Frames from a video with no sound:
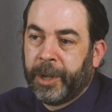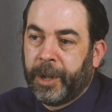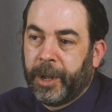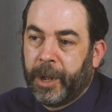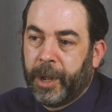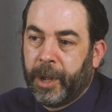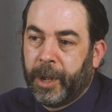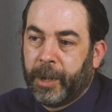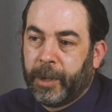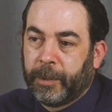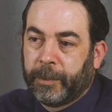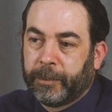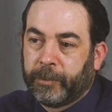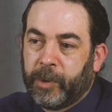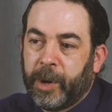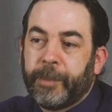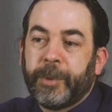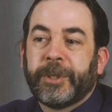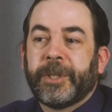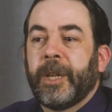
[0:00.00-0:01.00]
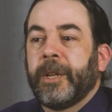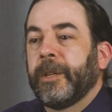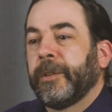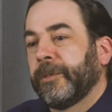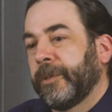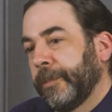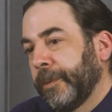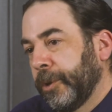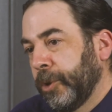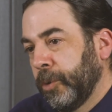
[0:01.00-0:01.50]
representatives
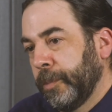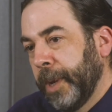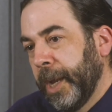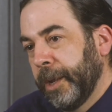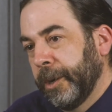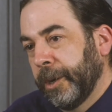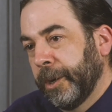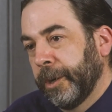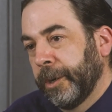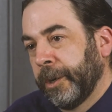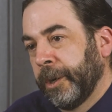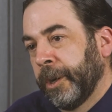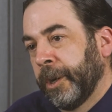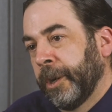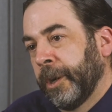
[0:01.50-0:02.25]
from the New Manor